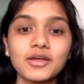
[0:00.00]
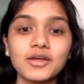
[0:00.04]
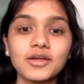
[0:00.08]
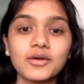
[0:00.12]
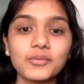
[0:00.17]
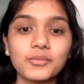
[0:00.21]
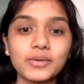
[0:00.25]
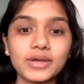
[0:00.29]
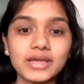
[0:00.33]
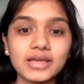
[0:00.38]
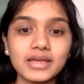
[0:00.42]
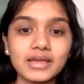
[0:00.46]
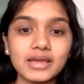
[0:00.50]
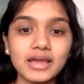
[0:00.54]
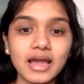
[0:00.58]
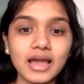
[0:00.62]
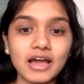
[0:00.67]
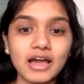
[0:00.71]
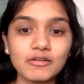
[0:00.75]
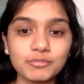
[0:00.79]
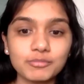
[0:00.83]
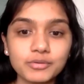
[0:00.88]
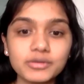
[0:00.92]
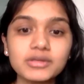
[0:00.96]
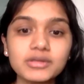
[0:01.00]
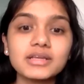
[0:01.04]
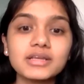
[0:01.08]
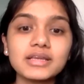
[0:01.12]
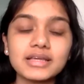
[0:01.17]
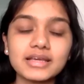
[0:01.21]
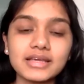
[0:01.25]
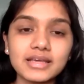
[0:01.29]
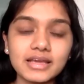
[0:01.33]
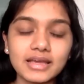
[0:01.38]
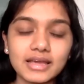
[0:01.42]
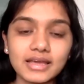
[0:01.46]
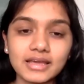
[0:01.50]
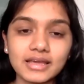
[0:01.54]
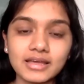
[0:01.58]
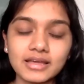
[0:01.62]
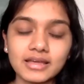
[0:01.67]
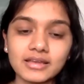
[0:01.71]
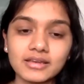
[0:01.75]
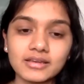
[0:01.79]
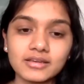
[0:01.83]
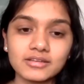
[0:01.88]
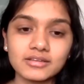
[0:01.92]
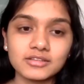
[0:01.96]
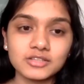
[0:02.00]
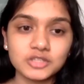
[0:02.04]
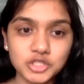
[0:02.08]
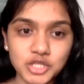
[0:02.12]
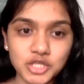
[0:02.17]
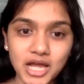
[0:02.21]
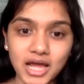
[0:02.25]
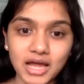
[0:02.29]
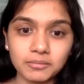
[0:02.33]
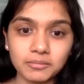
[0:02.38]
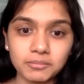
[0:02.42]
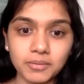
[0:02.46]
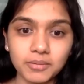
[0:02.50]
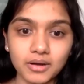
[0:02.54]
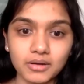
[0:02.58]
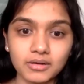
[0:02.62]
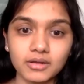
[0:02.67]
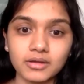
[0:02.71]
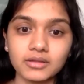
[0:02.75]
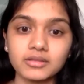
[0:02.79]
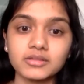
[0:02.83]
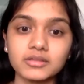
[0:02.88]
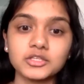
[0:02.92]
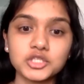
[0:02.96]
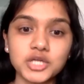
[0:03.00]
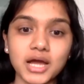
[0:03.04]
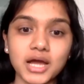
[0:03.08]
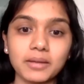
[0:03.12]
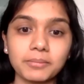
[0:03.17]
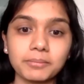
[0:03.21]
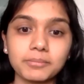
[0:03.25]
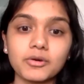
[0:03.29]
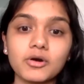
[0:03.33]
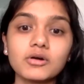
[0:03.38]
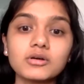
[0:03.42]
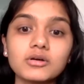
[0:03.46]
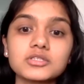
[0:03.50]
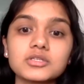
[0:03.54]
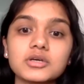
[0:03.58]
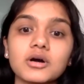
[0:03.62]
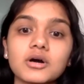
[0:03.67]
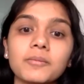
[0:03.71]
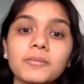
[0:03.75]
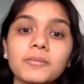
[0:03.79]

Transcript: we have put a link in the chat box